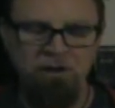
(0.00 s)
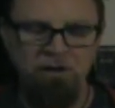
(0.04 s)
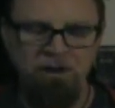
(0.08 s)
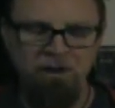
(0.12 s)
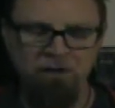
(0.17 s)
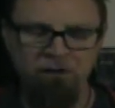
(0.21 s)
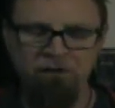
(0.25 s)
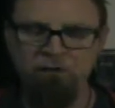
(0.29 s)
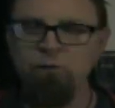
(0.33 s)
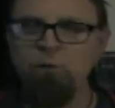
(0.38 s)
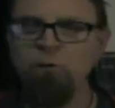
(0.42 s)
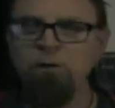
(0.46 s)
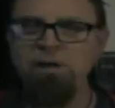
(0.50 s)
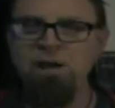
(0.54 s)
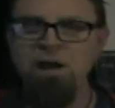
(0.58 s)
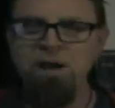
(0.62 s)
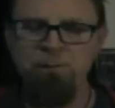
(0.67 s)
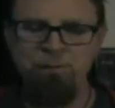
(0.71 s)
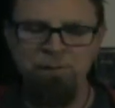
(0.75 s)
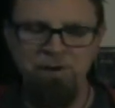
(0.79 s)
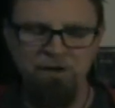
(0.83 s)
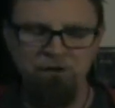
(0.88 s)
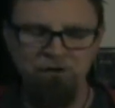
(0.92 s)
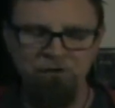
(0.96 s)
It is
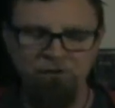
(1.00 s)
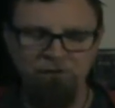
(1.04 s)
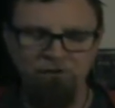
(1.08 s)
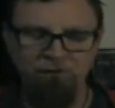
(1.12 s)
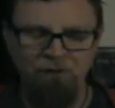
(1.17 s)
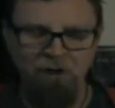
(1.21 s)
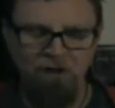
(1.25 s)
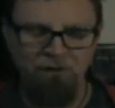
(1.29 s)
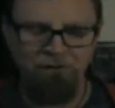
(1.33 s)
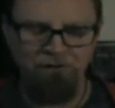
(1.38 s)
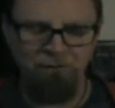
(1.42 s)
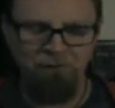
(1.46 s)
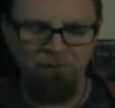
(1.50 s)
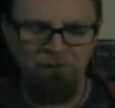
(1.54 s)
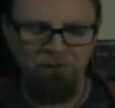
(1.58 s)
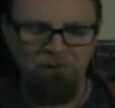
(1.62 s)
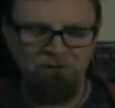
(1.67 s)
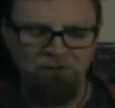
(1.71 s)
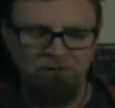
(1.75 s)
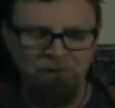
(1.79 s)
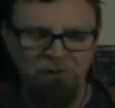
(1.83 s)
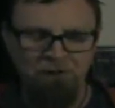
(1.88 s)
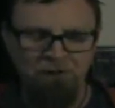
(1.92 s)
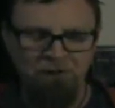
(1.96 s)
28 pages of
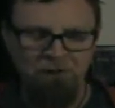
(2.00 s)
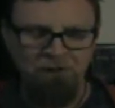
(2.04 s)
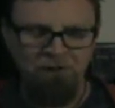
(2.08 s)
awesomeness.